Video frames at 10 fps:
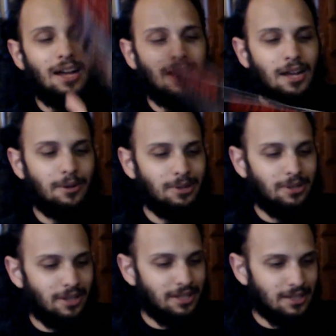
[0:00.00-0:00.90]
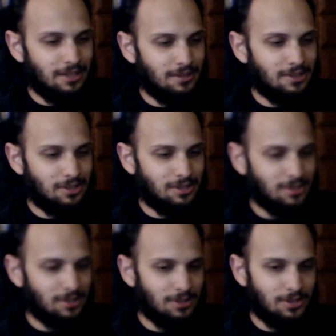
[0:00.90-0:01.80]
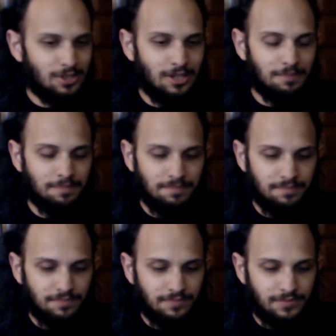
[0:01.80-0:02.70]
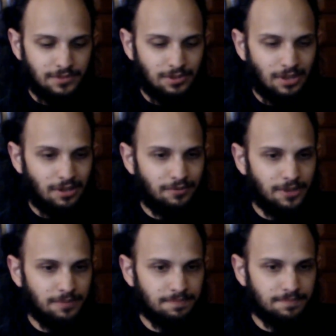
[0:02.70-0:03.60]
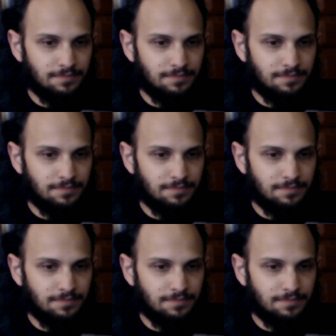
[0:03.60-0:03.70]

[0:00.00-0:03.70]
I really like that. It's a good scene. It was a lot of fun.